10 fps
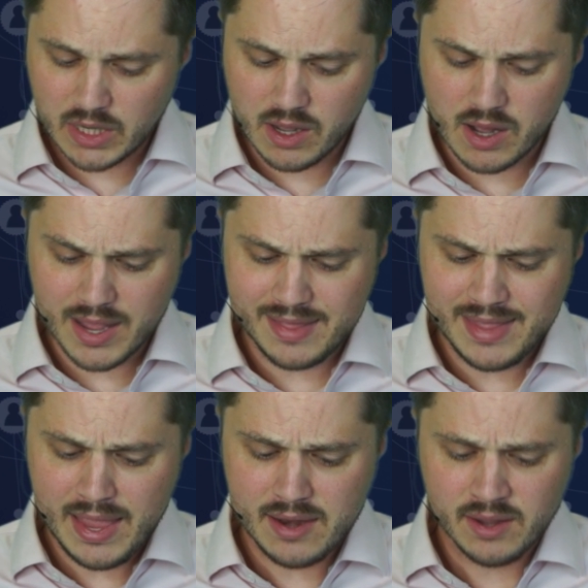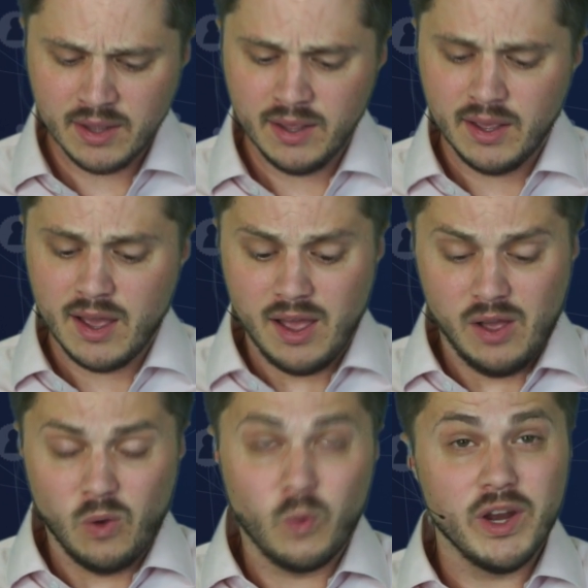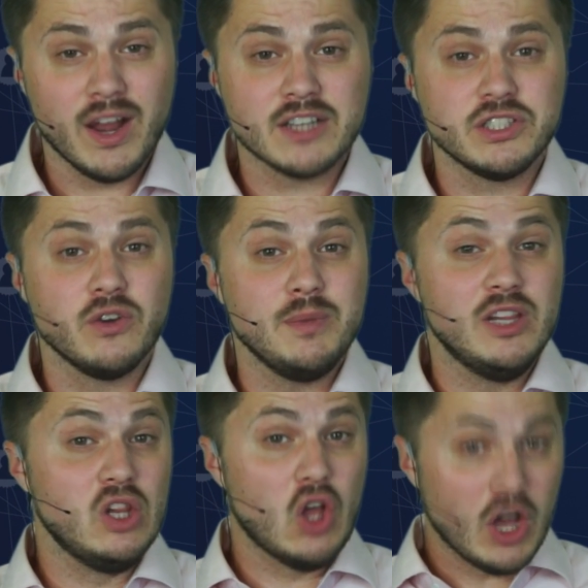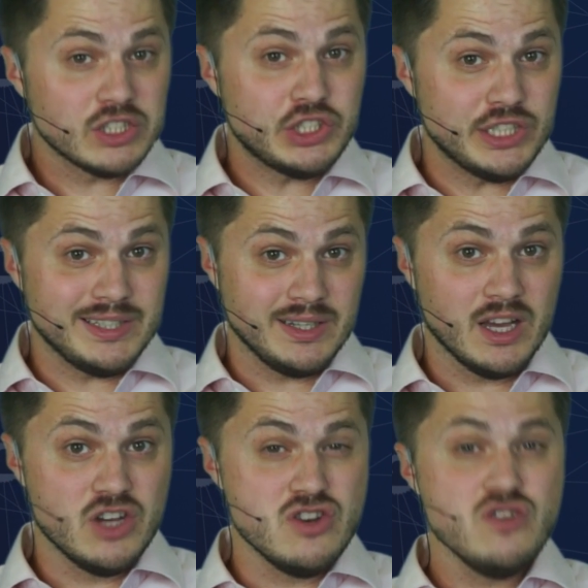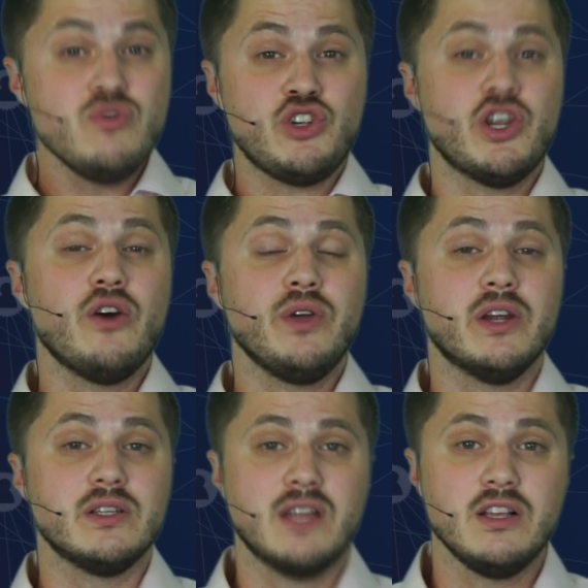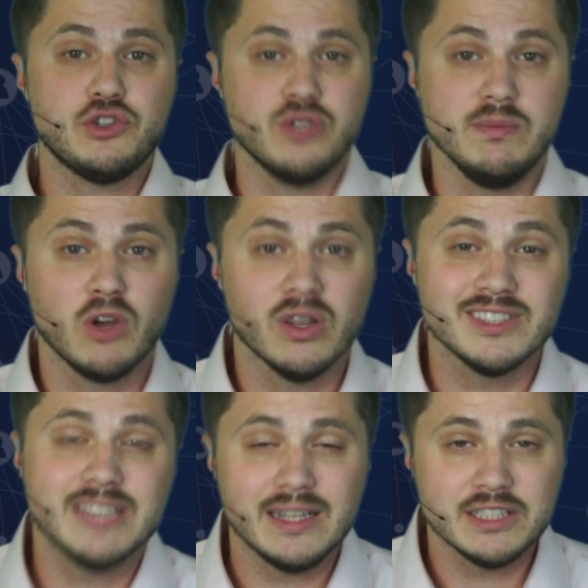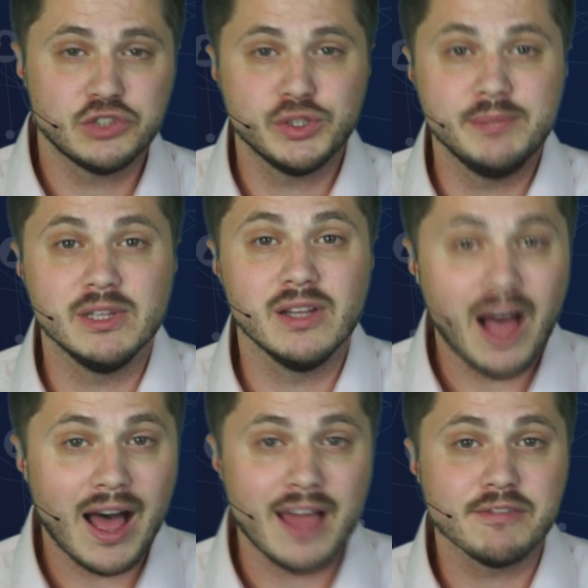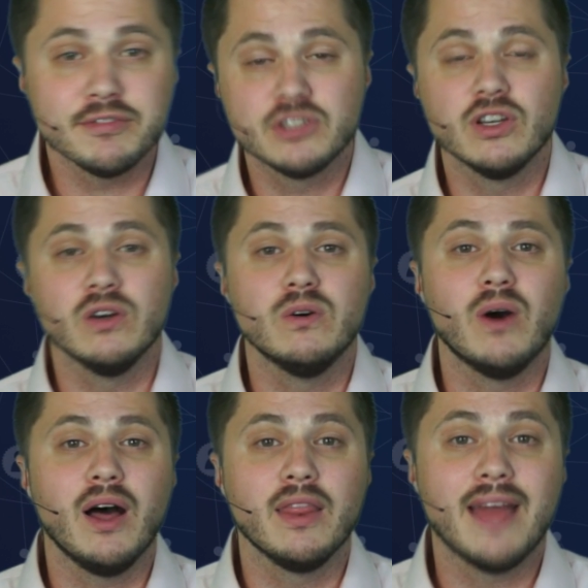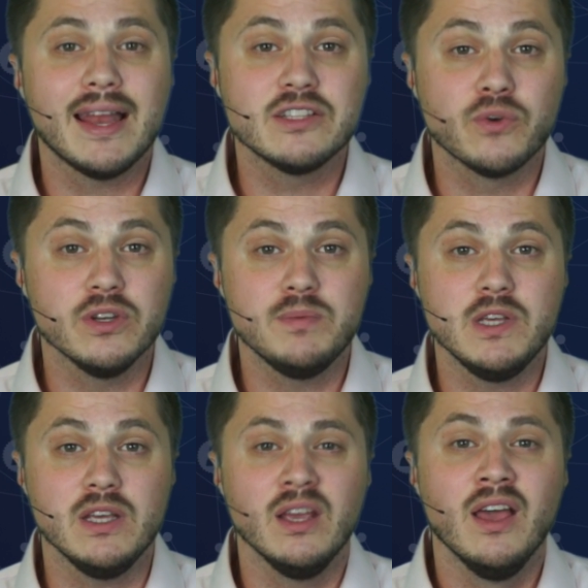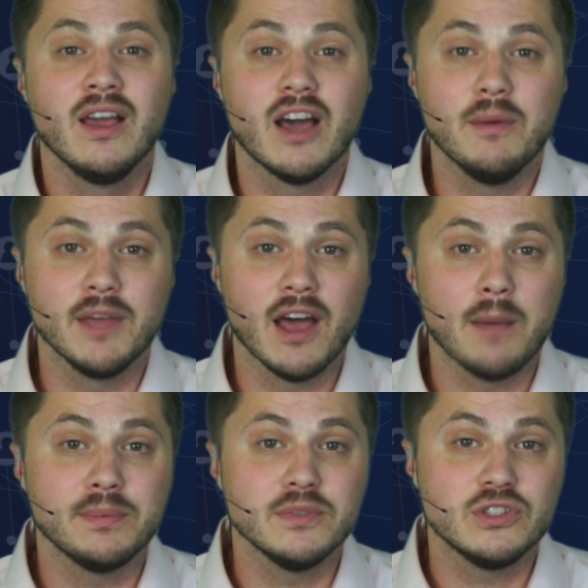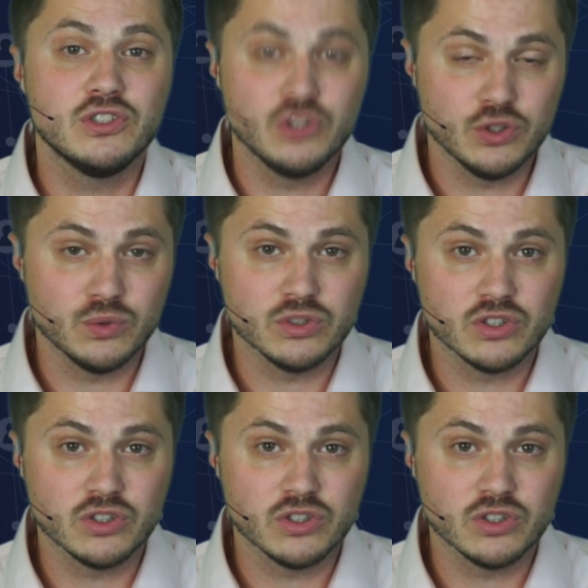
And then we are actually going to be launching a new show here at Telestream called Telestream Live. So that is going to be coming up soon.